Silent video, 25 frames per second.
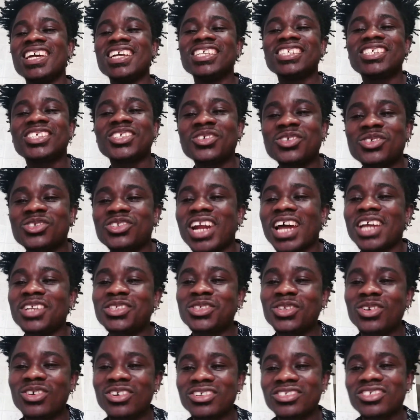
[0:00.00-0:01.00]
So try
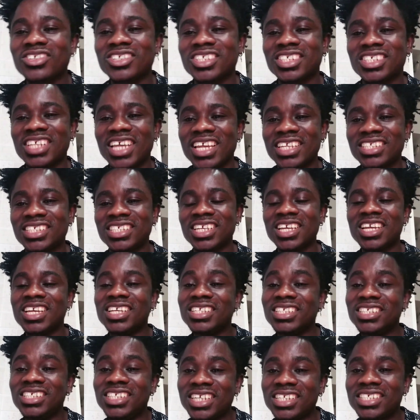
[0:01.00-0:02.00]
to also search
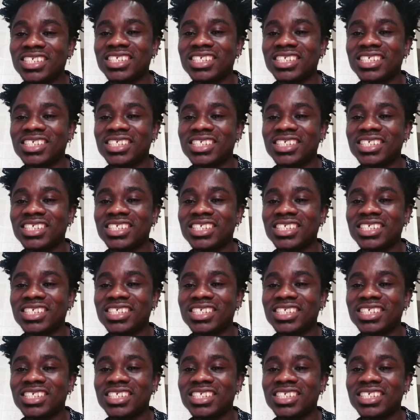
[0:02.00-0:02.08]
J.